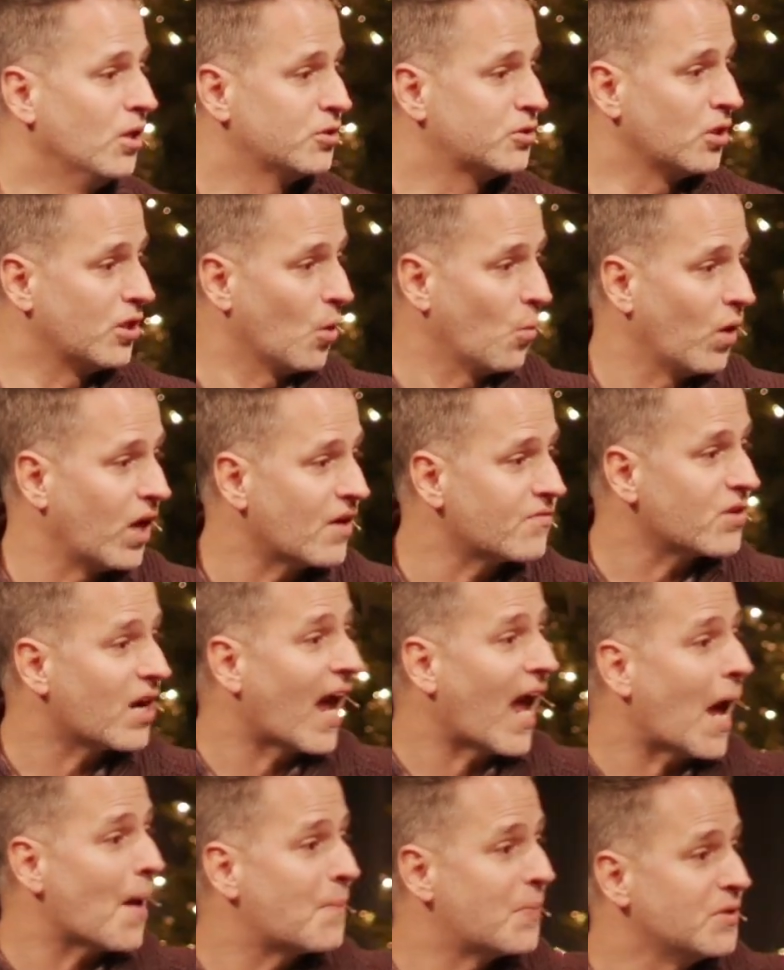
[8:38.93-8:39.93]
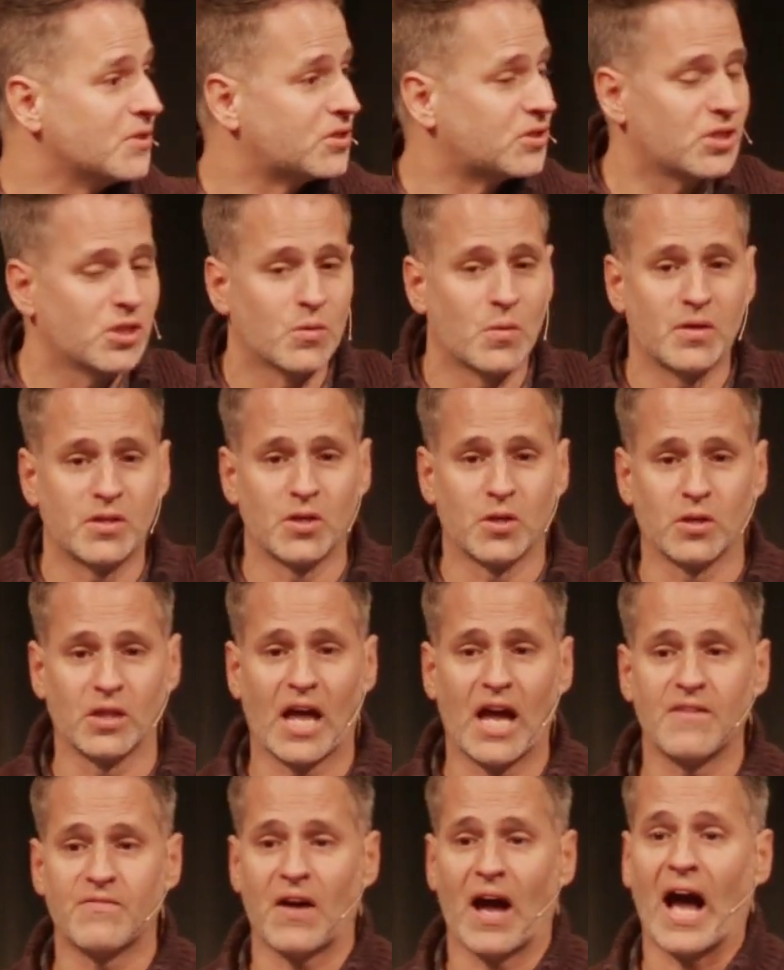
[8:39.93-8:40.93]
So that whatever happens to you in your
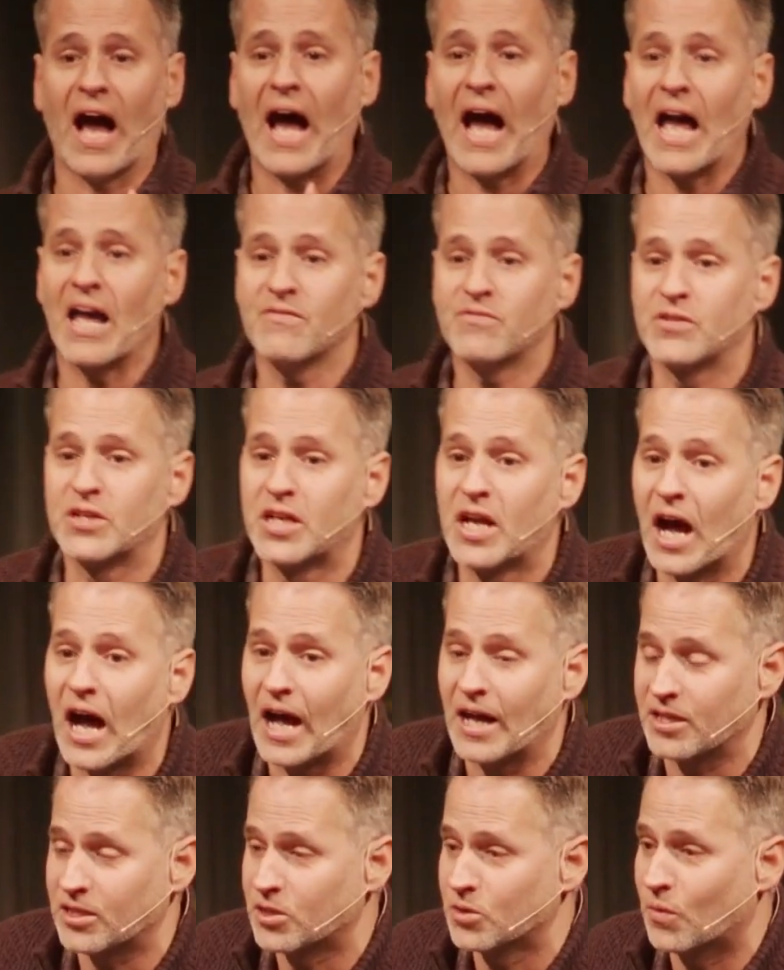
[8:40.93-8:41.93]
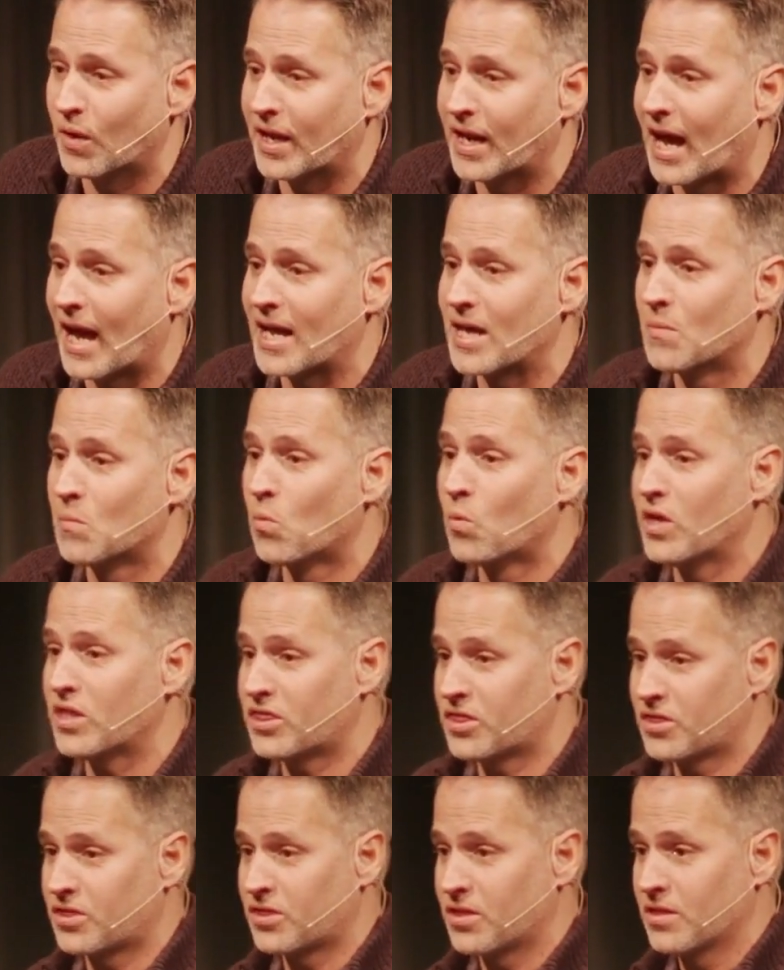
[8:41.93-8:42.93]
life, I've got you and I am
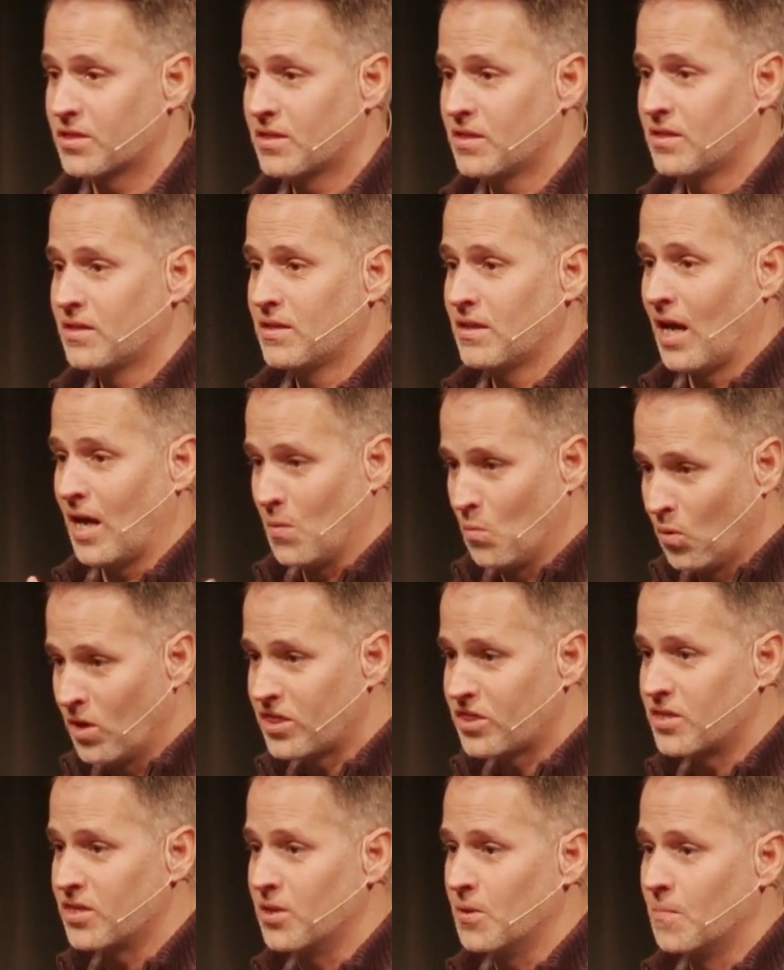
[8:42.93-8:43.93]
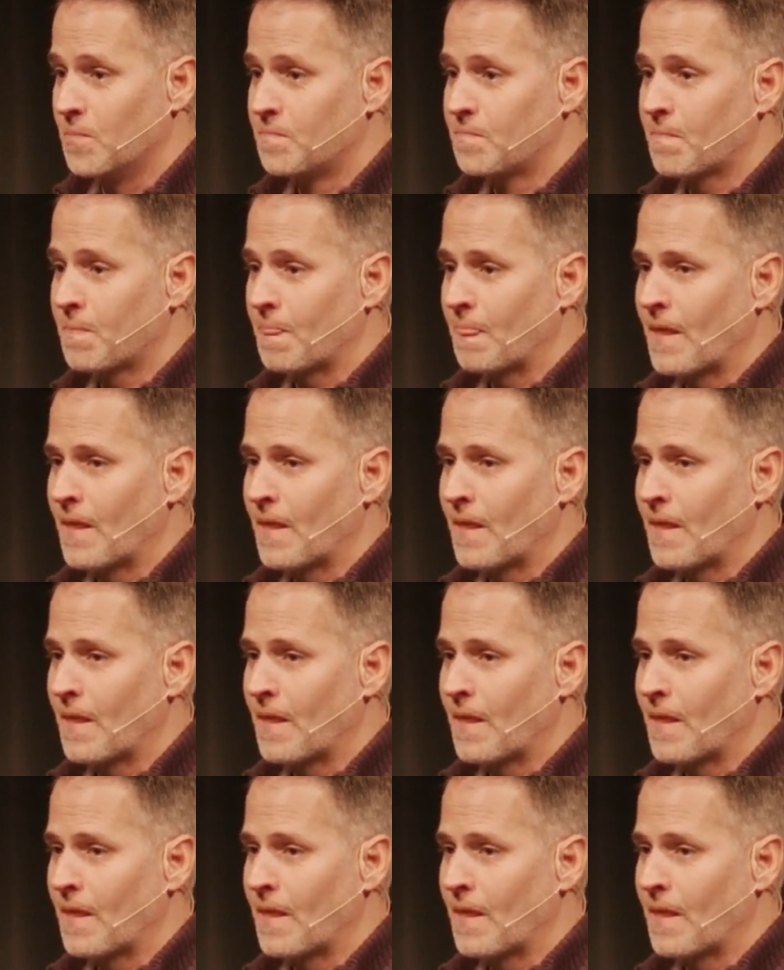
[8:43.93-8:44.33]
with you.